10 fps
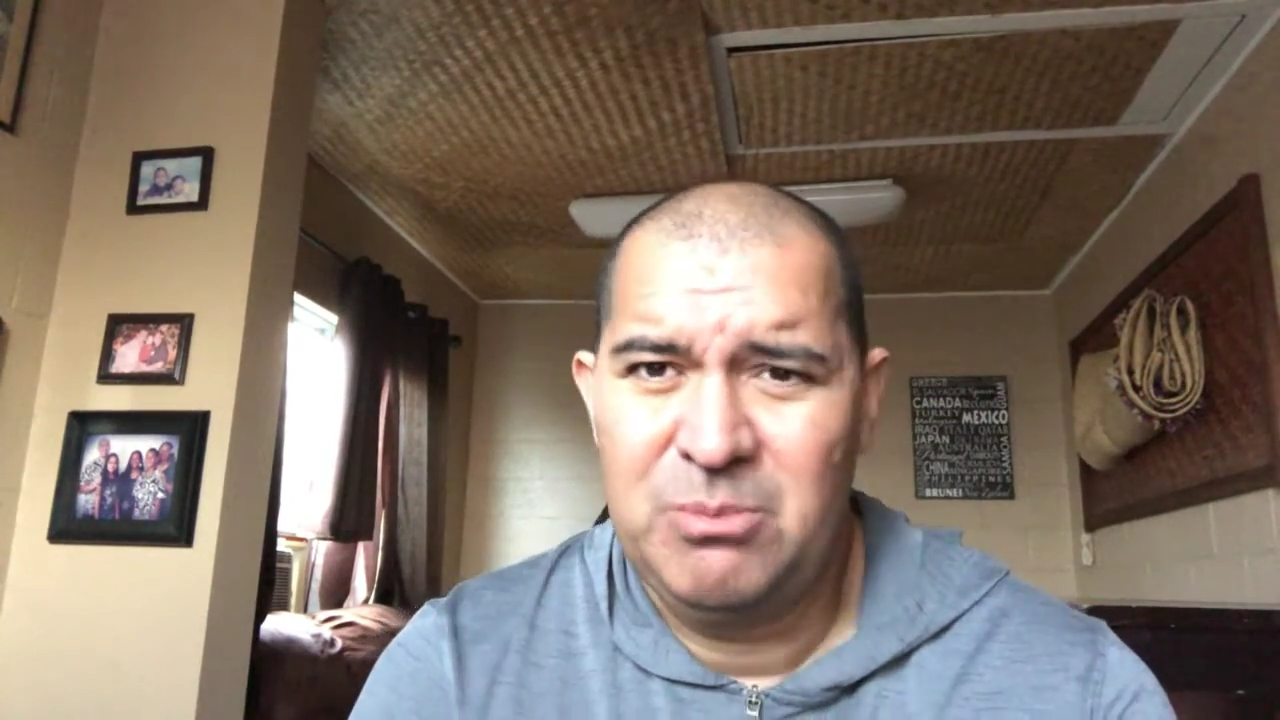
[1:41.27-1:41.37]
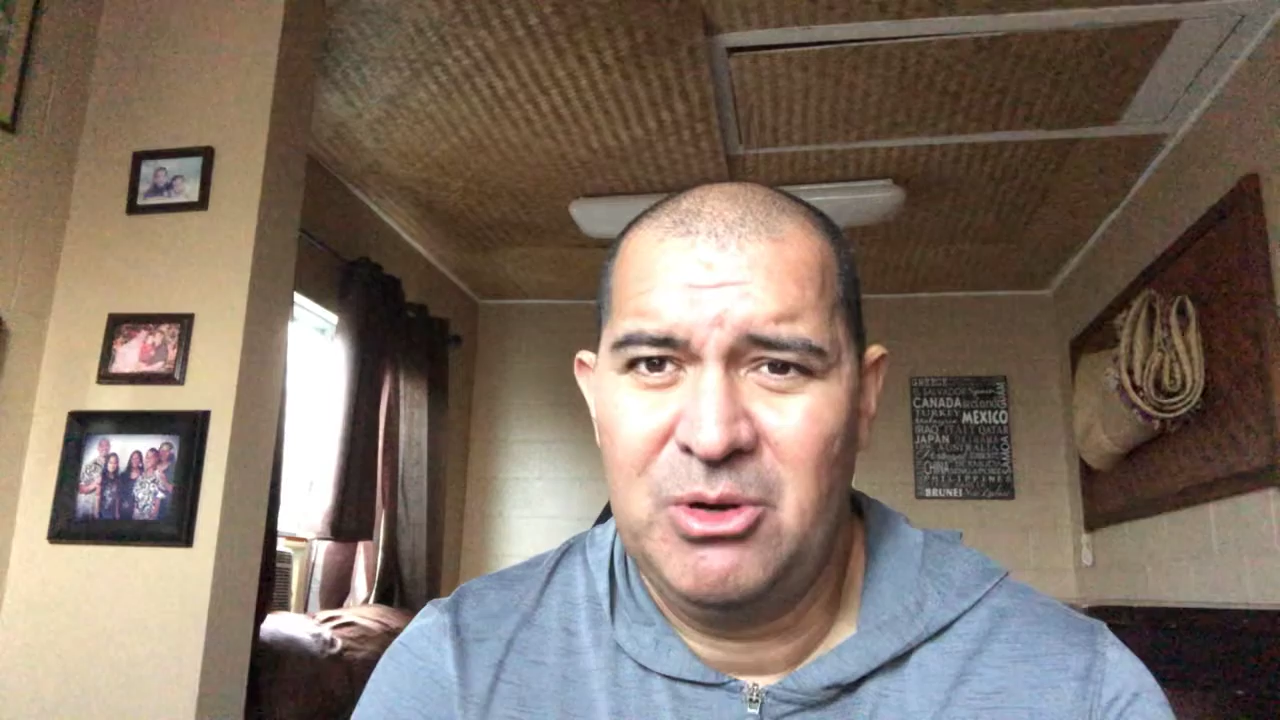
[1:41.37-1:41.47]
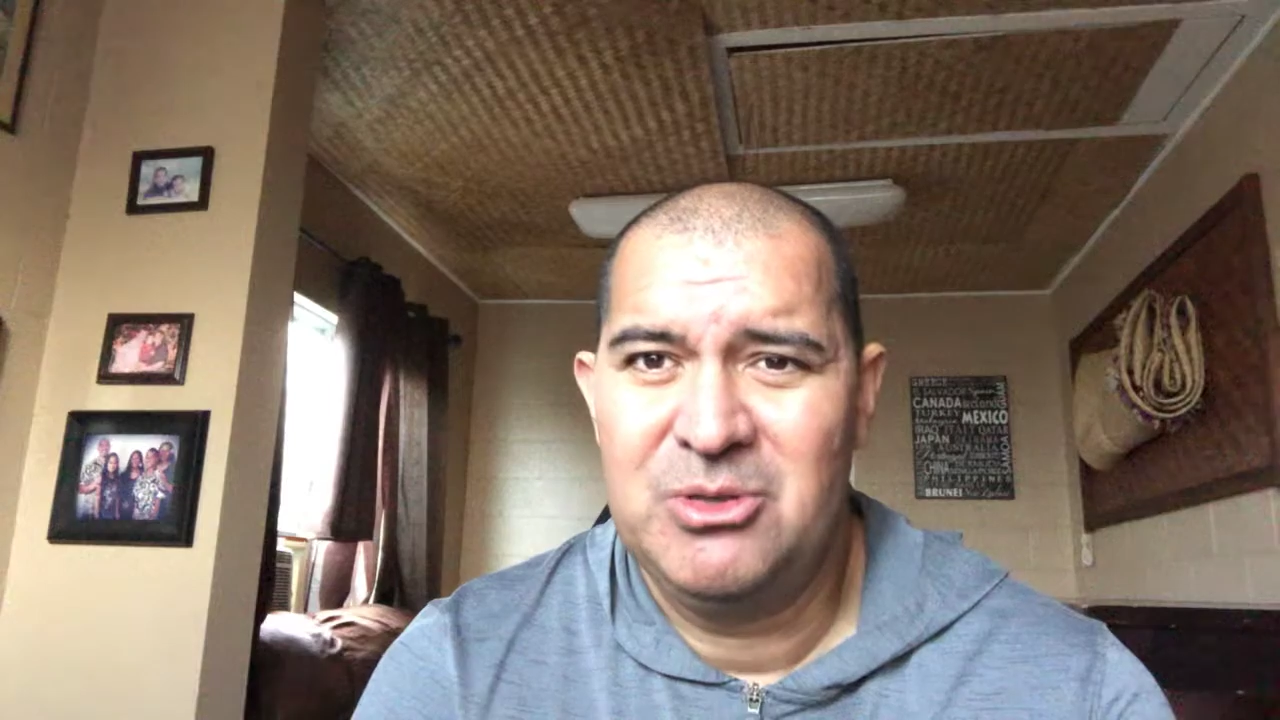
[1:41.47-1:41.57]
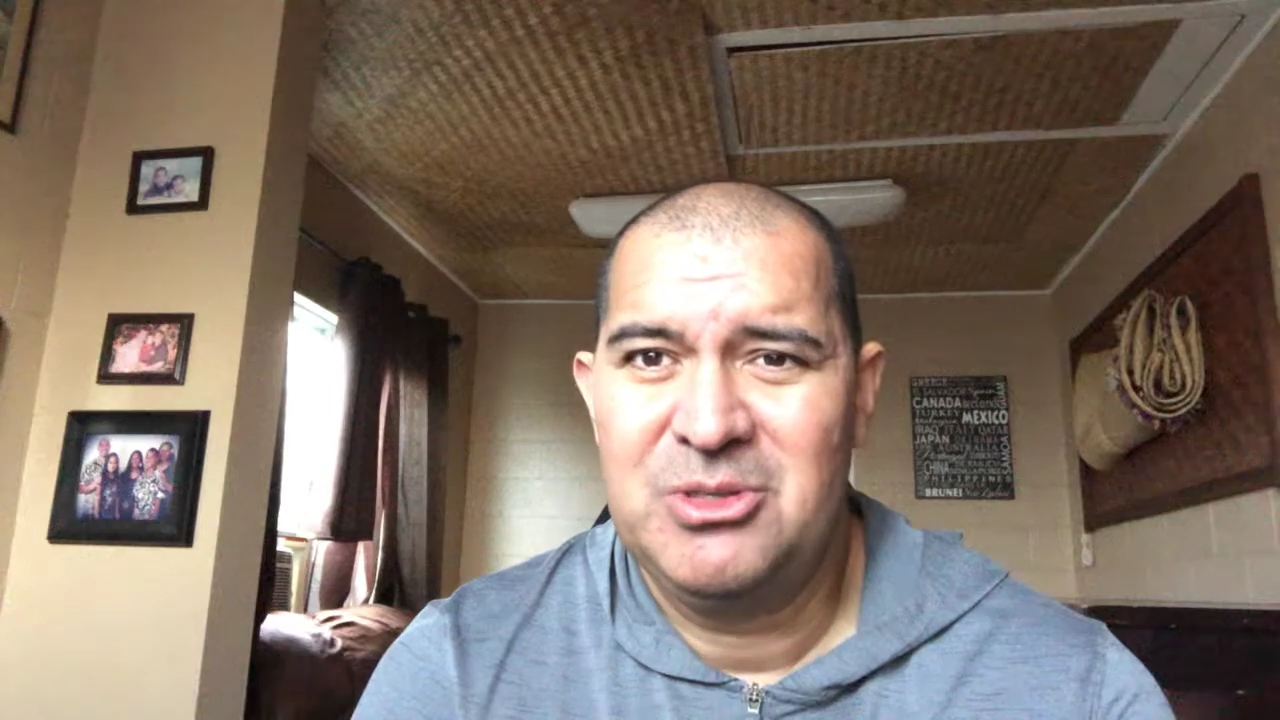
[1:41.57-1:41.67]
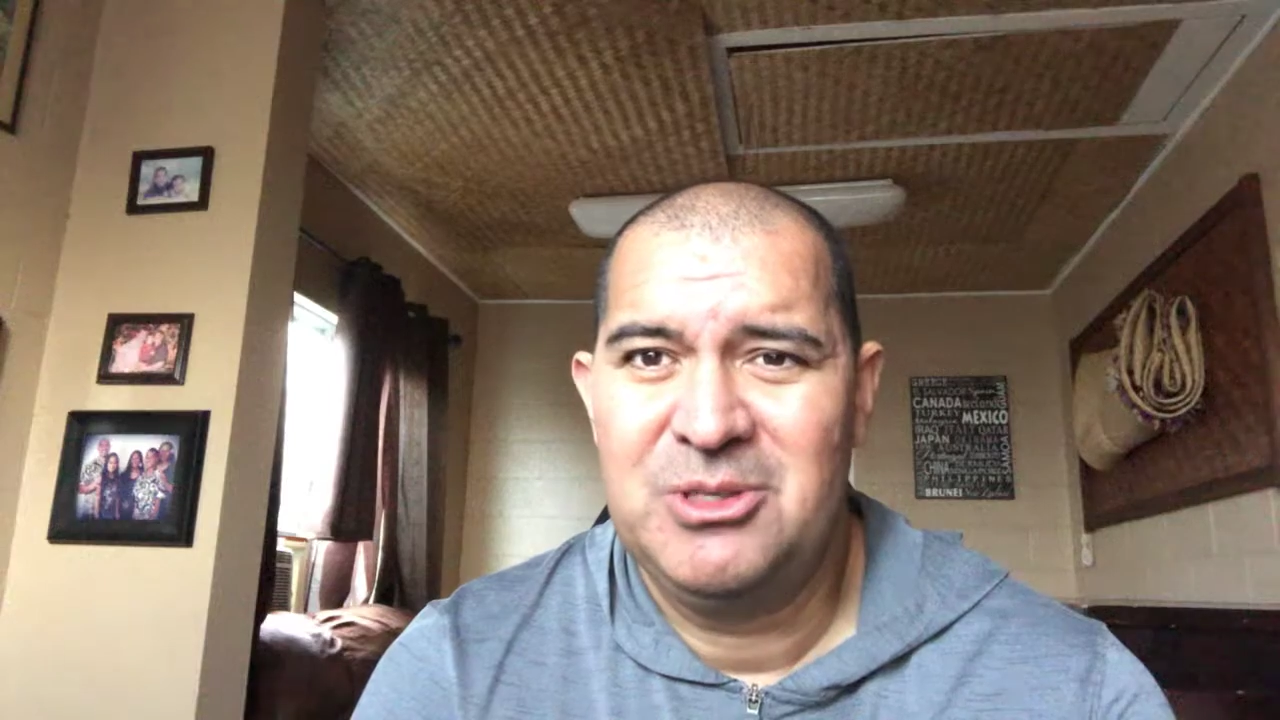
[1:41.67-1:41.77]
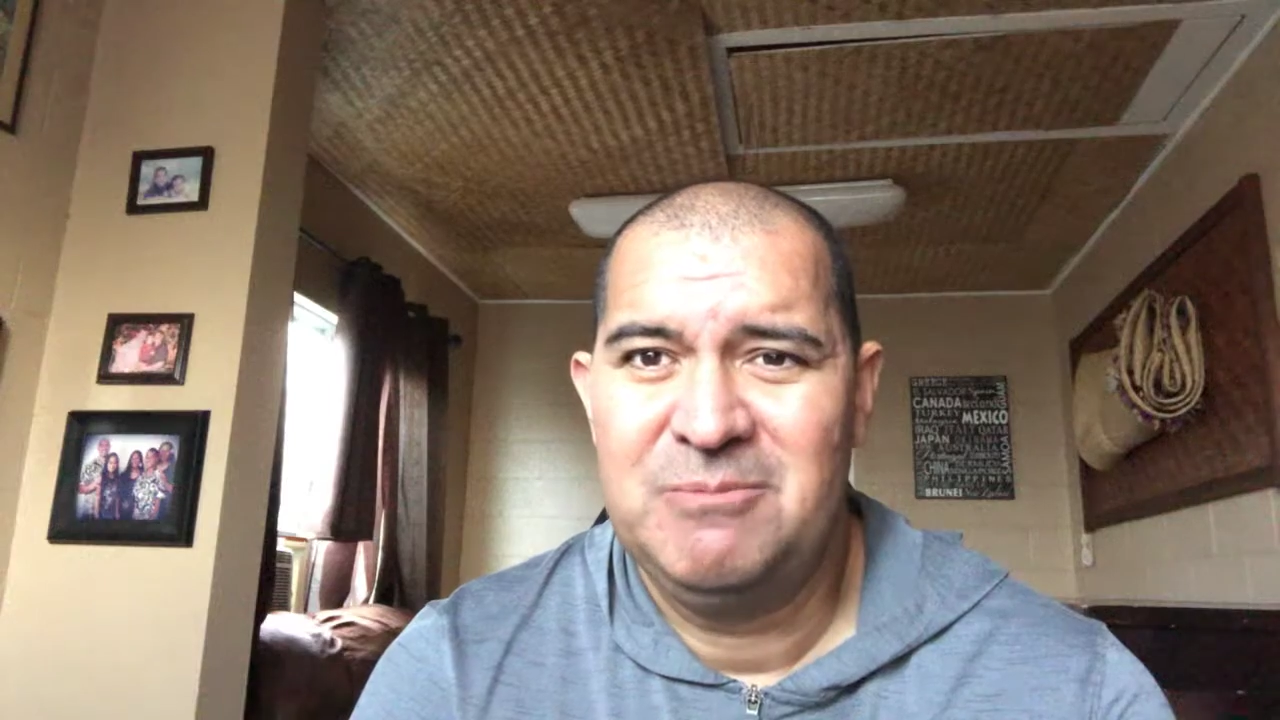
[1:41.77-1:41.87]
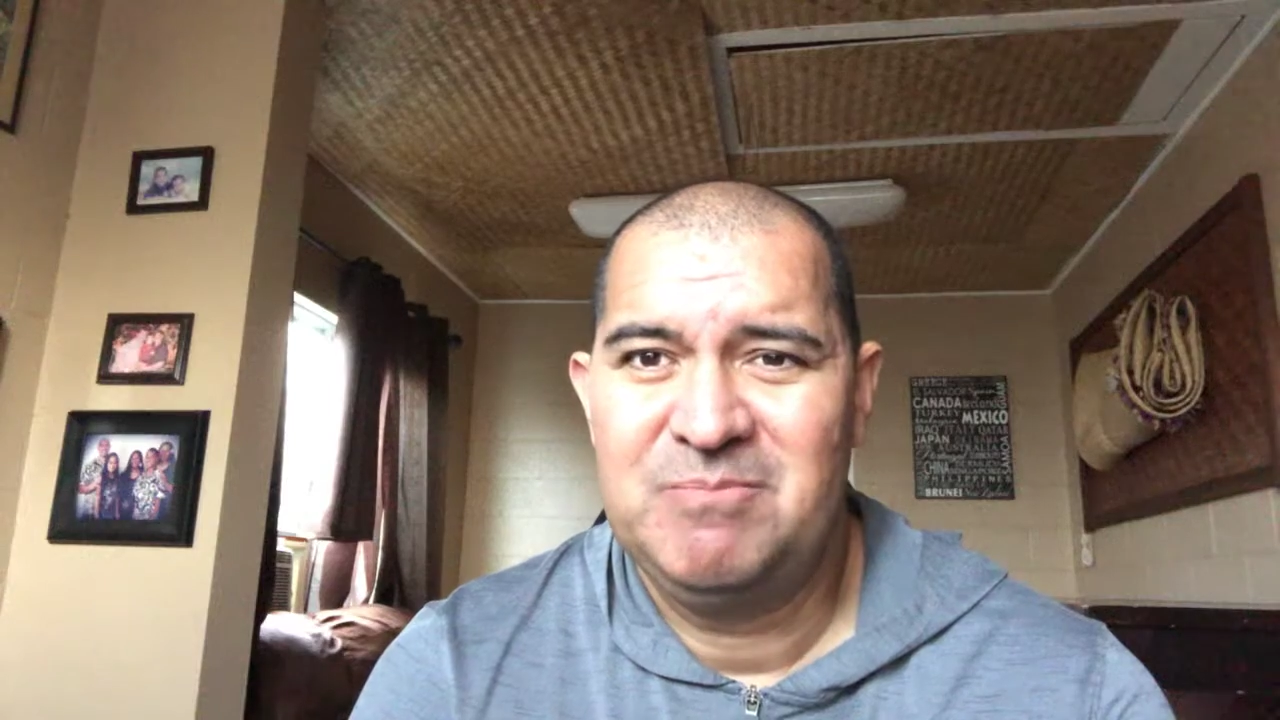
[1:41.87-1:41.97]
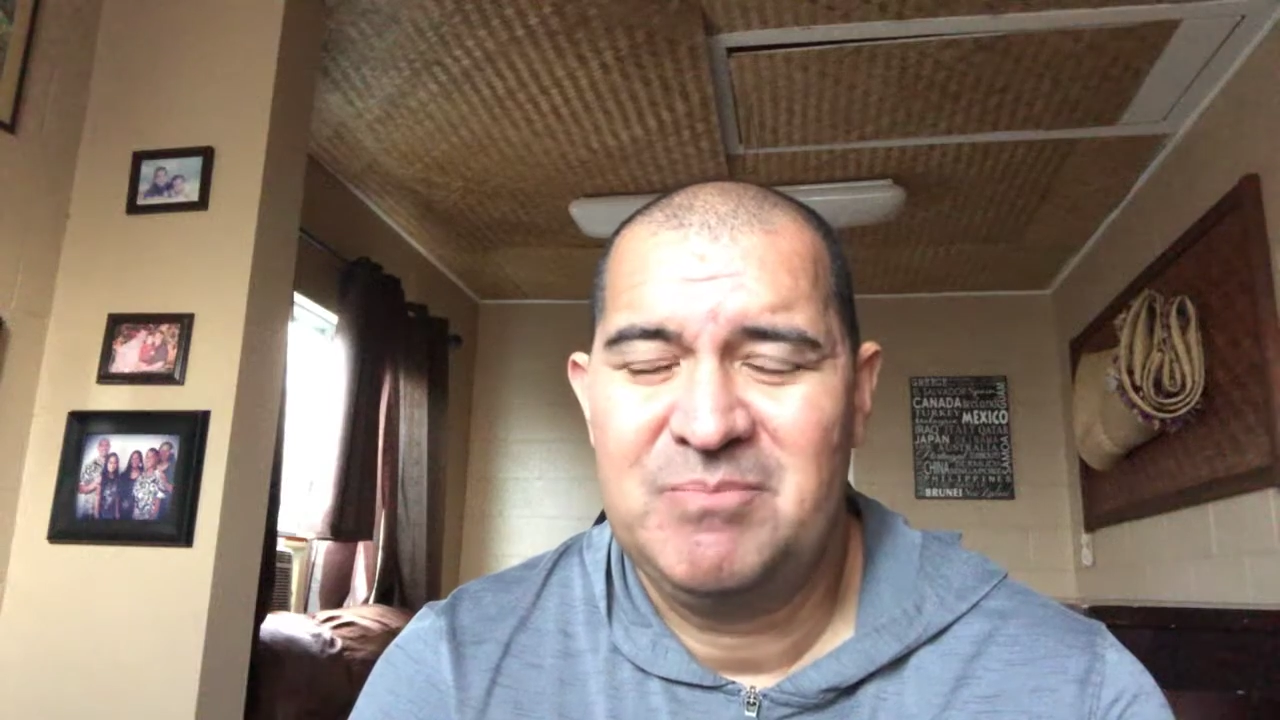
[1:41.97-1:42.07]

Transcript: person.